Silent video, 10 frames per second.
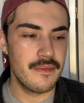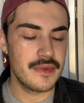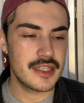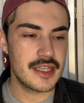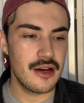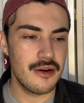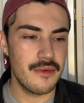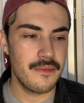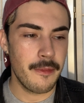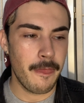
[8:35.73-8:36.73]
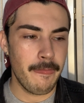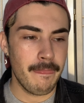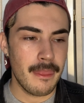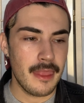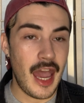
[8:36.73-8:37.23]
So
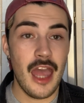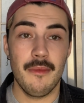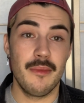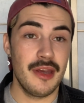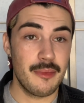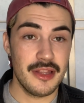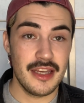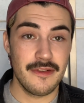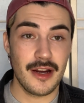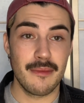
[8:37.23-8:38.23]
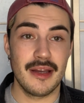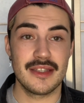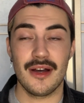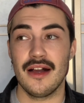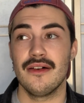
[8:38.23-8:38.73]
I am a big believer in
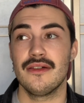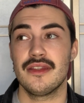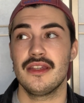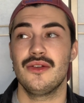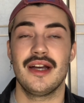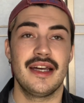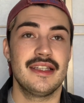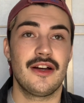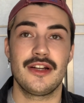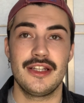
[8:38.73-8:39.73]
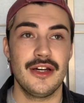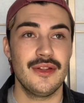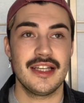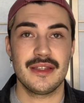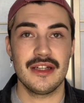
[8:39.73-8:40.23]
mental health. You guys already know
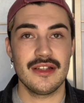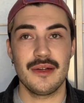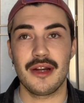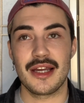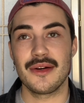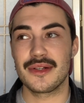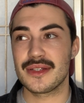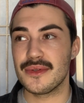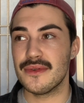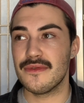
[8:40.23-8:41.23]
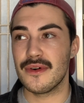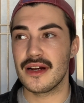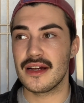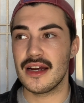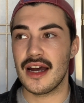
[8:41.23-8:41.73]
that's literally what I go to school
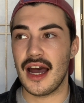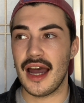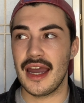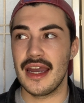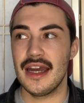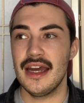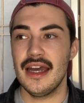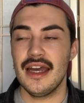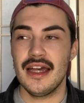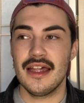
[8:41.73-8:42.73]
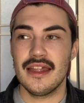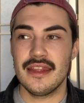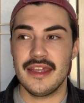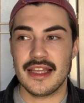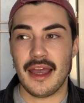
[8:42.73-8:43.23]
for. I
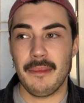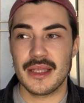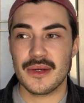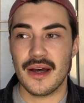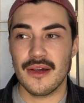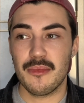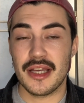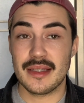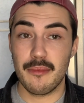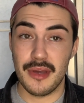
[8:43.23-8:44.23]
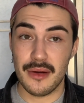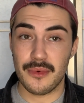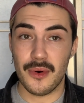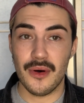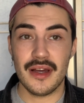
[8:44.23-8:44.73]
think that mental health plays a big
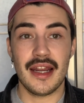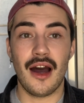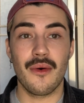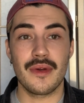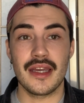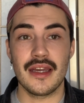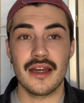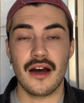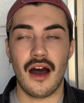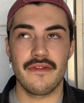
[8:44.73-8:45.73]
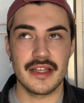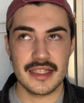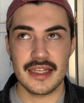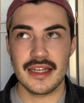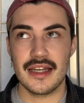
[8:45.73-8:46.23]
role in how we,
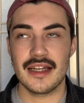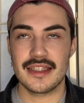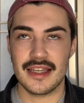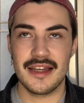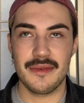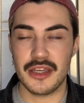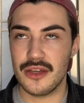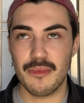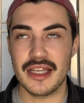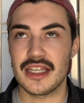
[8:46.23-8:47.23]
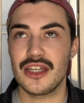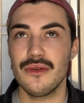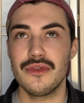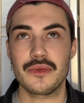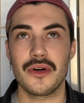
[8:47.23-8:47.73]
obviously, it plays a
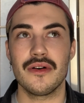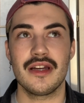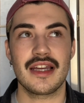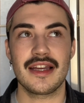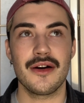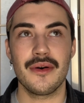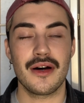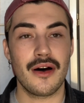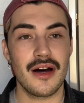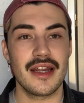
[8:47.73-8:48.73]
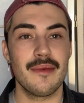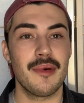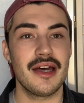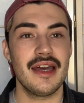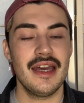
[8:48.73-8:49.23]
huge role, it can go on,
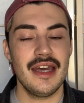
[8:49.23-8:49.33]
but